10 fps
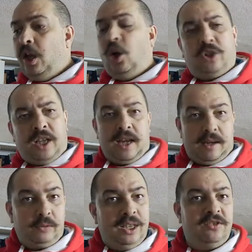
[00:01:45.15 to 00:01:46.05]
Okay,
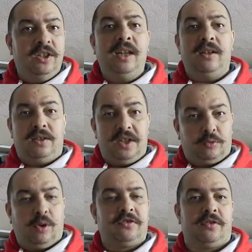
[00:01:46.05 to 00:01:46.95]
I'm Grizzly, this
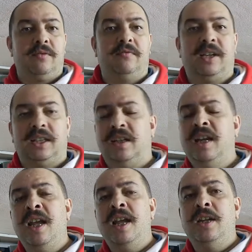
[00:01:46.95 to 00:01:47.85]
was Veda
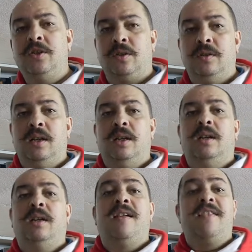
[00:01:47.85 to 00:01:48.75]
Day 8.
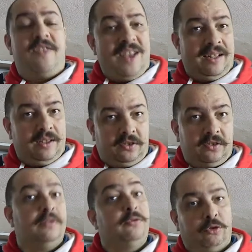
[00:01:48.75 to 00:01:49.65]
Thanks
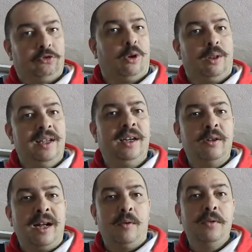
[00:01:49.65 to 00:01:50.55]
for strolling
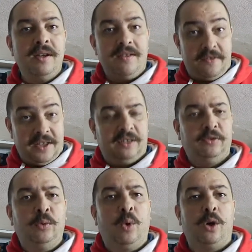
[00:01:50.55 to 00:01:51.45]
around, thanks
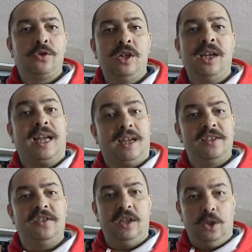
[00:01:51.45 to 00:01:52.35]
for watching, and I'll
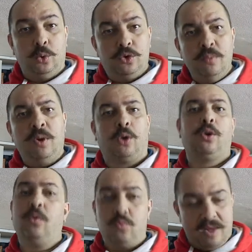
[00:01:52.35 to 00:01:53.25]
see you
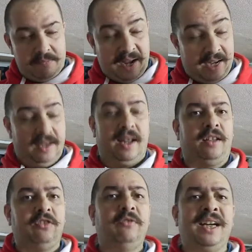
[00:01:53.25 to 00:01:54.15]
tomorrow with my
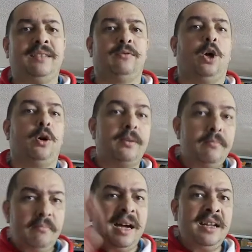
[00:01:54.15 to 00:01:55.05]
next Veda vlog.
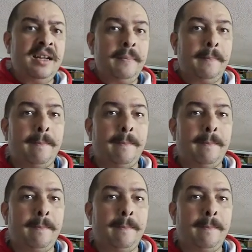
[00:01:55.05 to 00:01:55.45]
Bye!